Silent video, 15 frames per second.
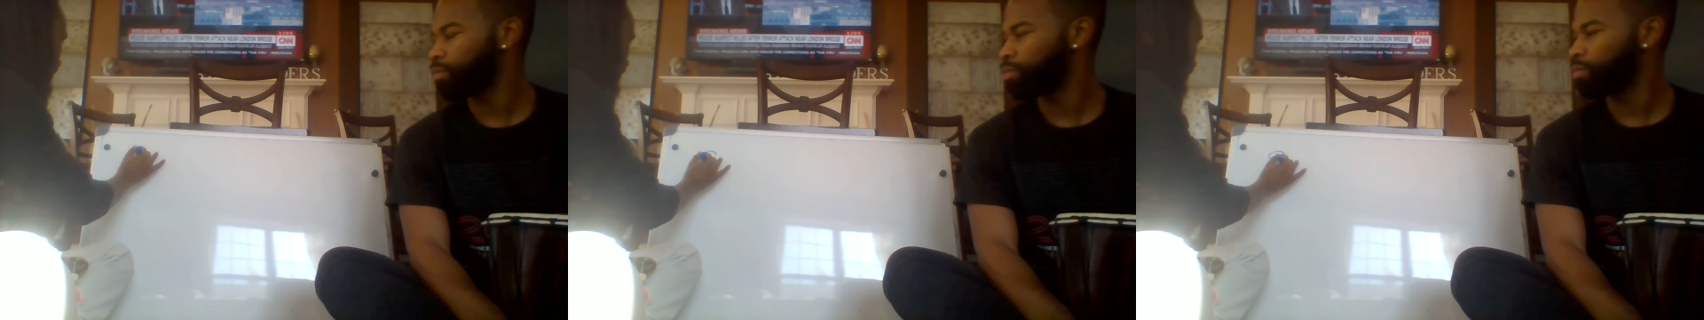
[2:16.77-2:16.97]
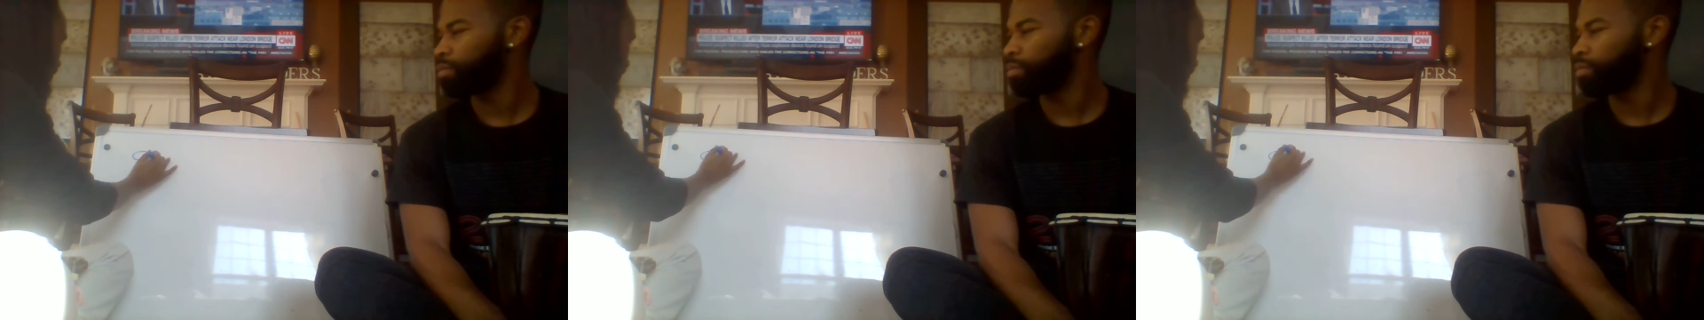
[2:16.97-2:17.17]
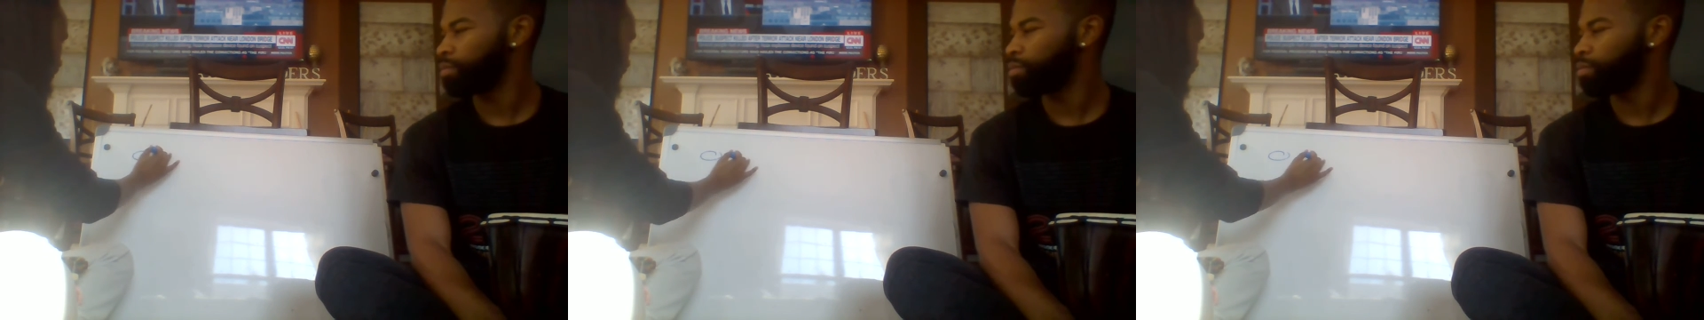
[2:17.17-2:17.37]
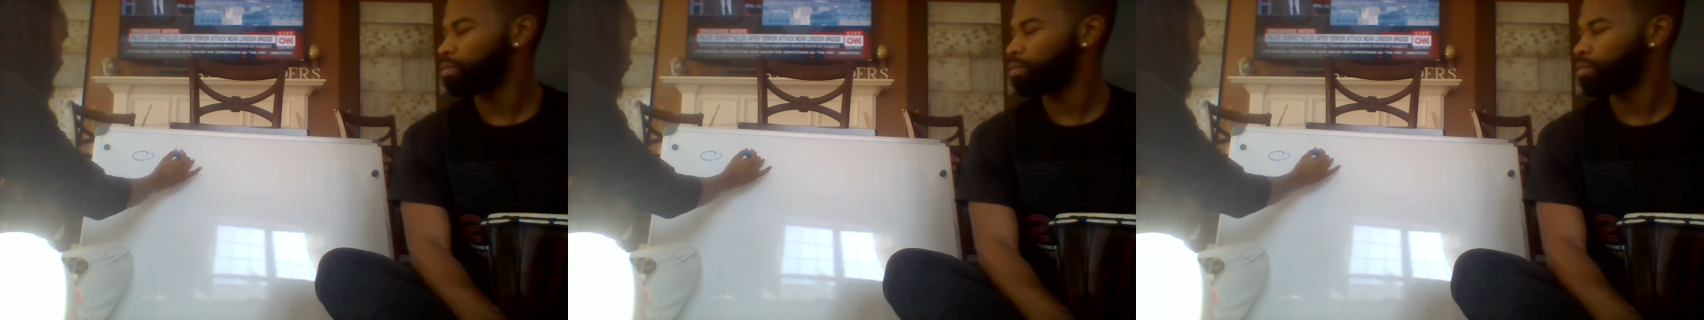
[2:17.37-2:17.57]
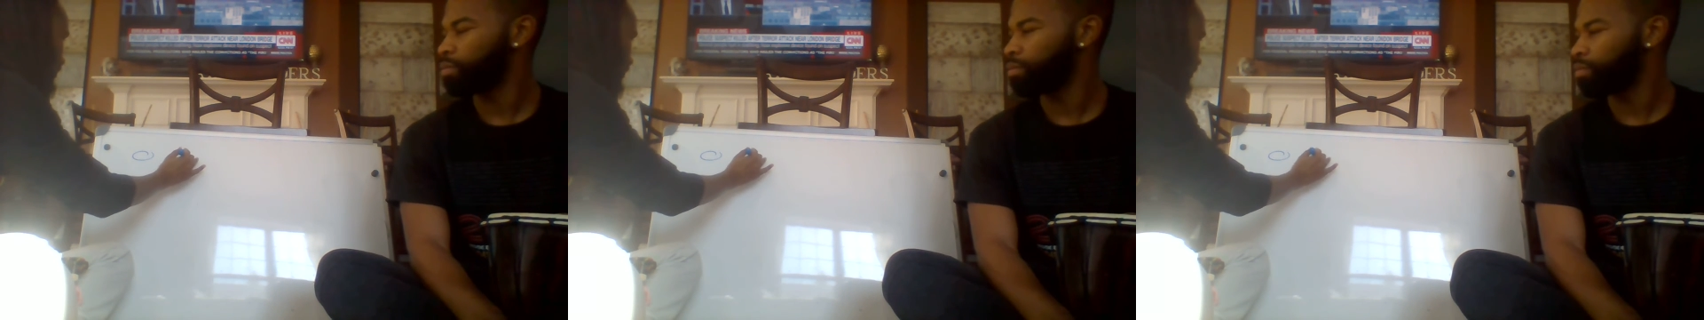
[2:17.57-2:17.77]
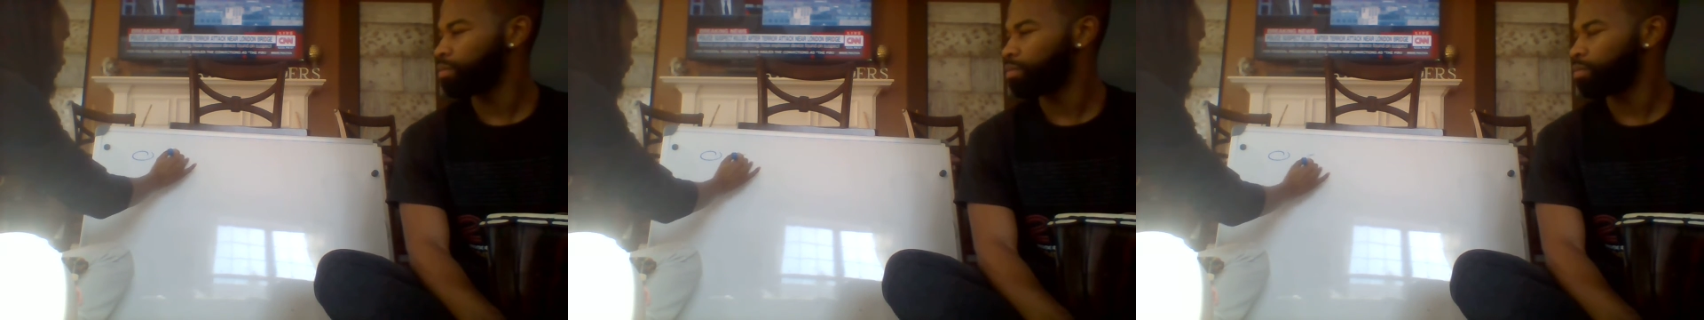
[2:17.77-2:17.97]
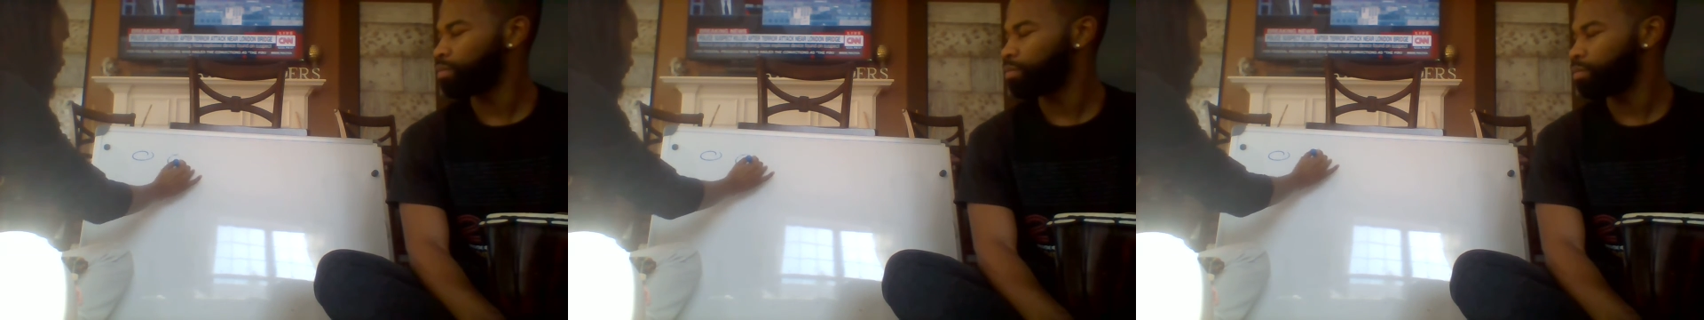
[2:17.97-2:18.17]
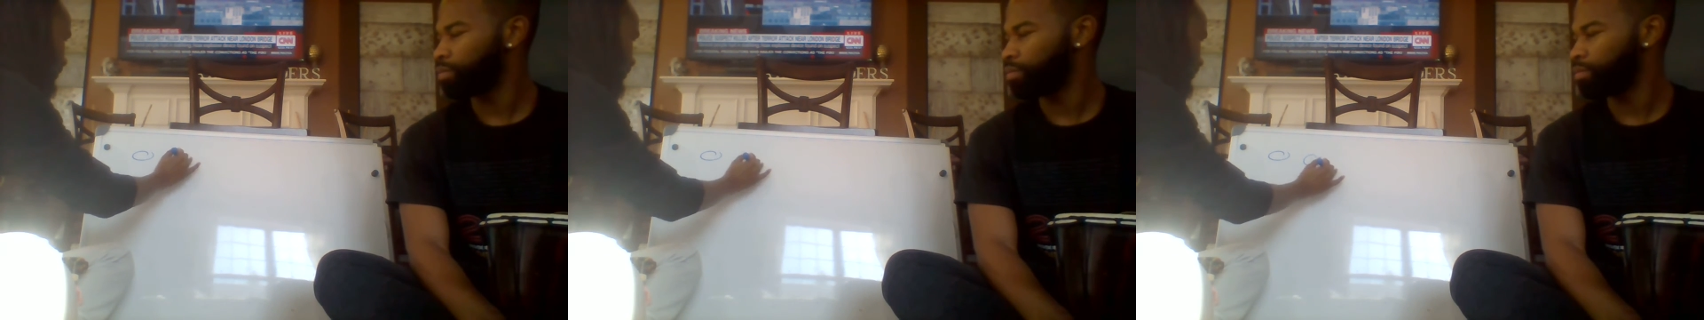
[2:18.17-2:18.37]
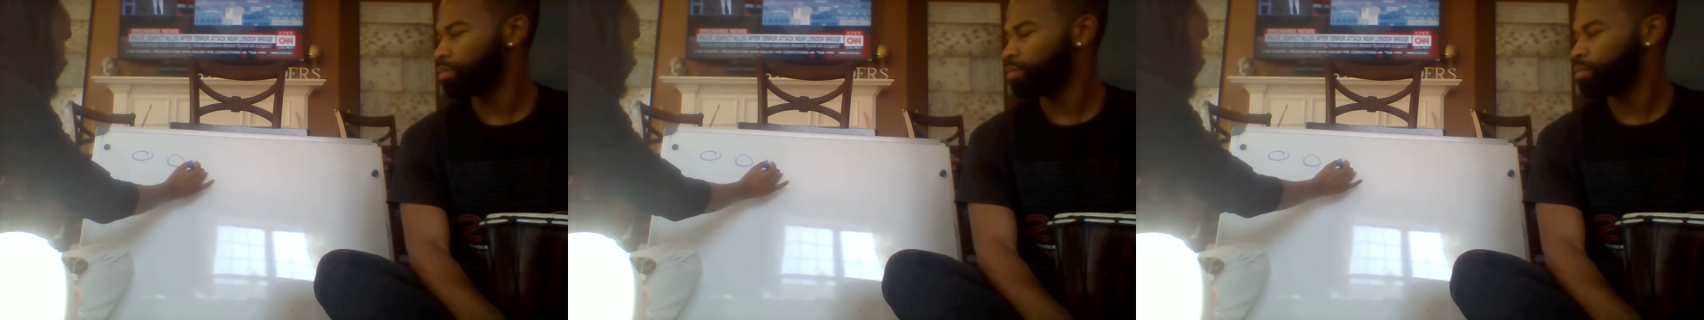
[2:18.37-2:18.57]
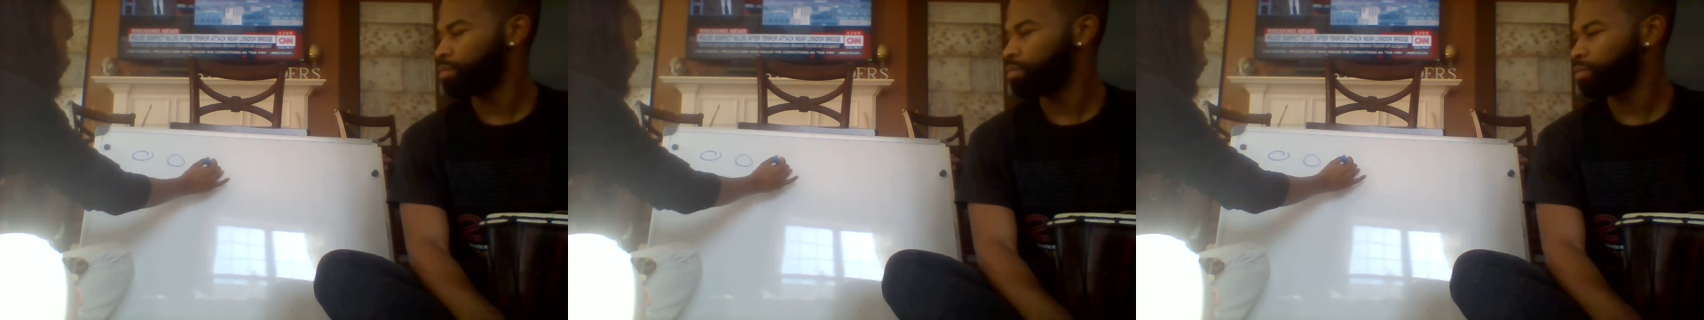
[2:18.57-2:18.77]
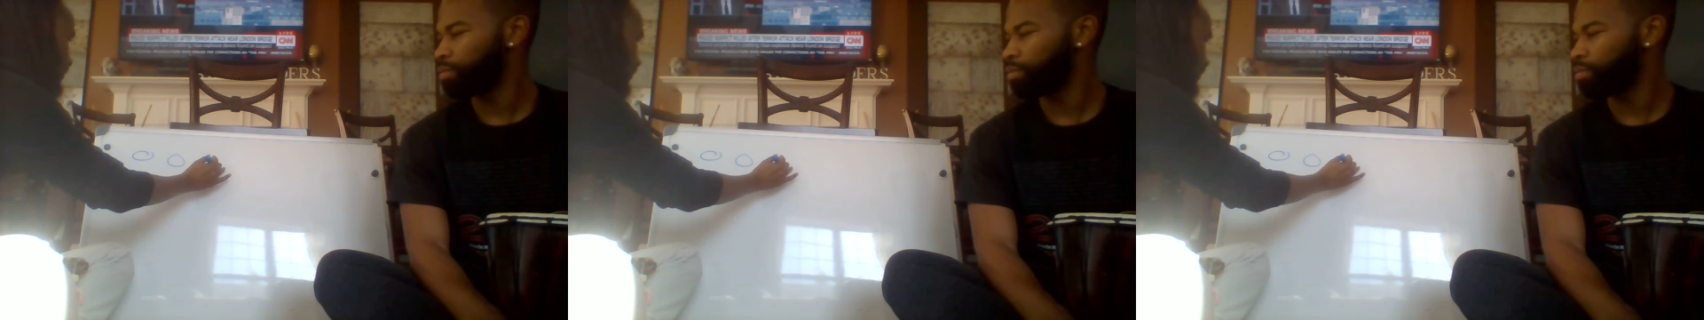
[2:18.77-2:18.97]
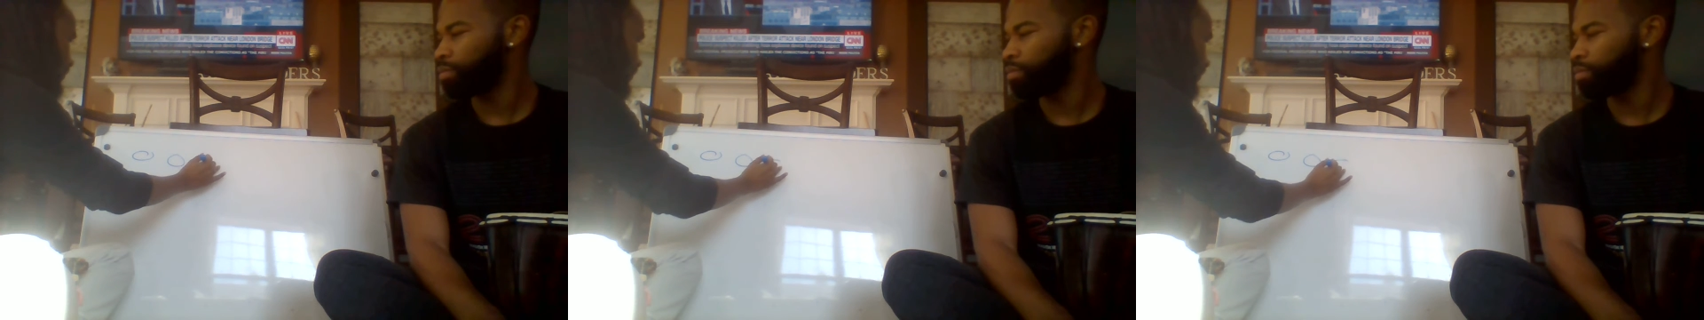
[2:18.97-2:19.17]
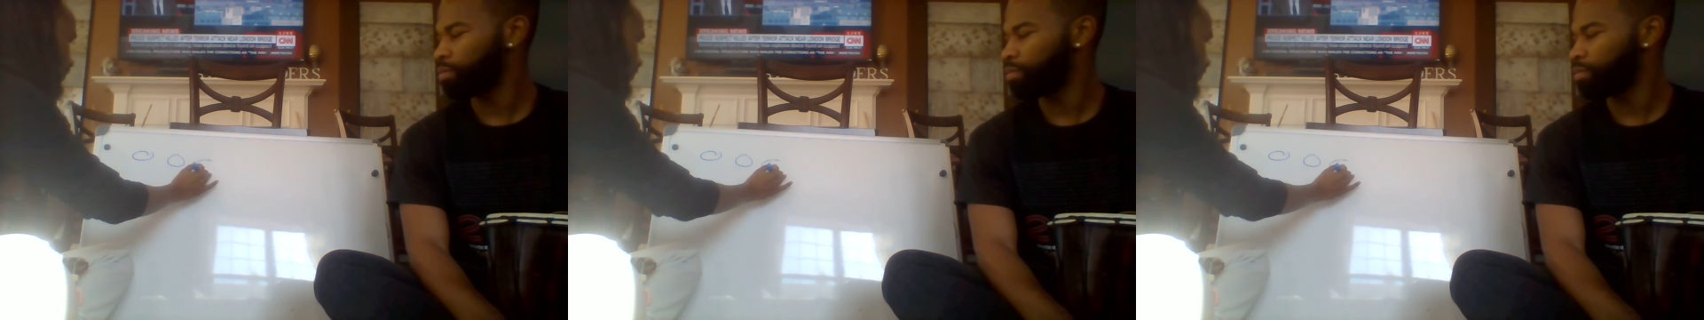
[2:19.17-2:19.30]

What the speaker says: Nothing is said.